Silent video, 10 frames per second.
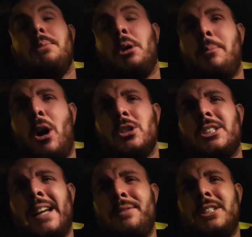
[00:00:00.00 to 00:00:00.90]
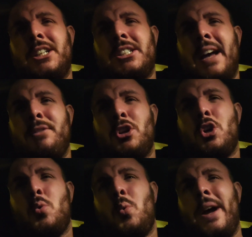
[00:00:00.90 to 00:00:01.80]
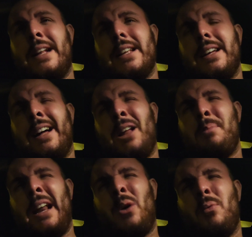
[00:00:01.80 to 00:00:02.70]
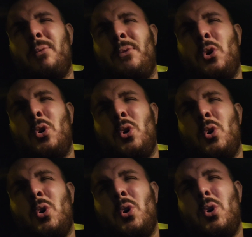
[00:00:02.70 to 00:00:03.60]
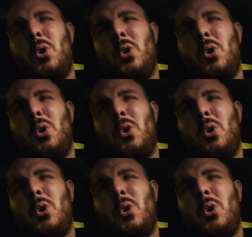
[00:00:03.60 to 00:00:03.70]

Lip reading: But I'm on £77 and I've been out for